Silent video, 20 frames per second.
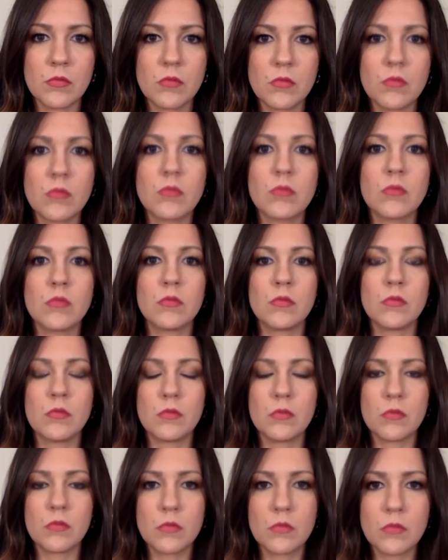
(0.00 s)

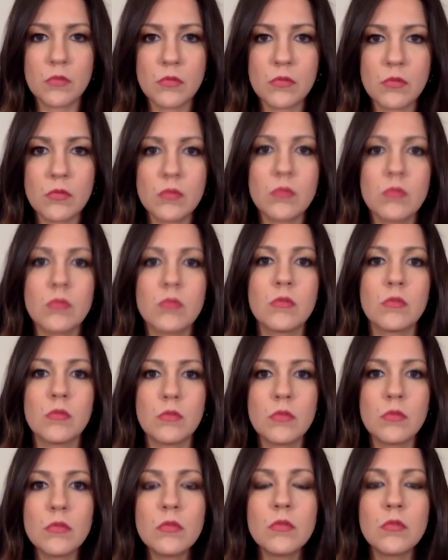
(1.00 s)

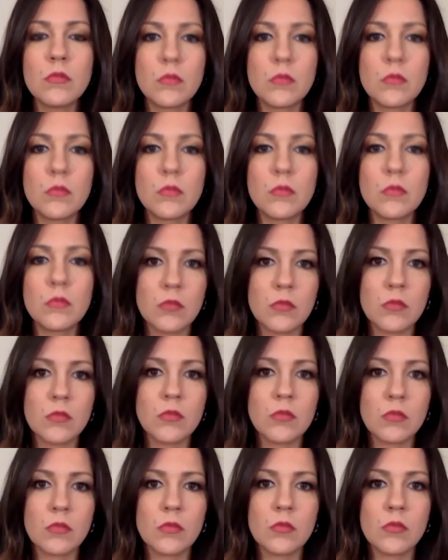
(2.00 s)

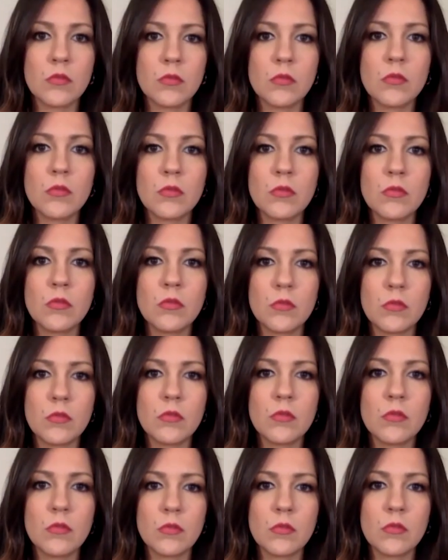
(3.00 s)

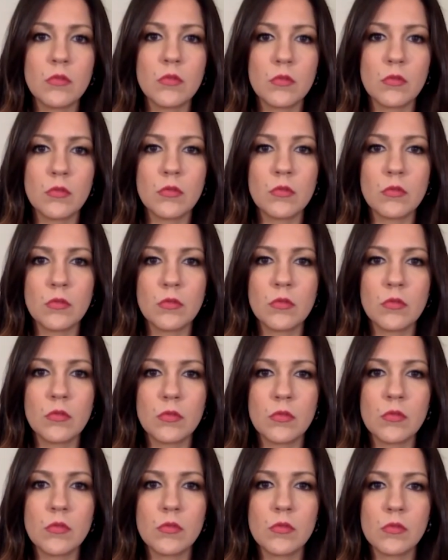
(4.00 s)

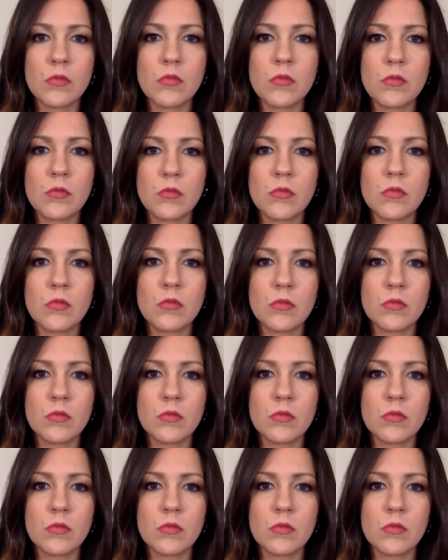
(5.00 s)
(not speaking)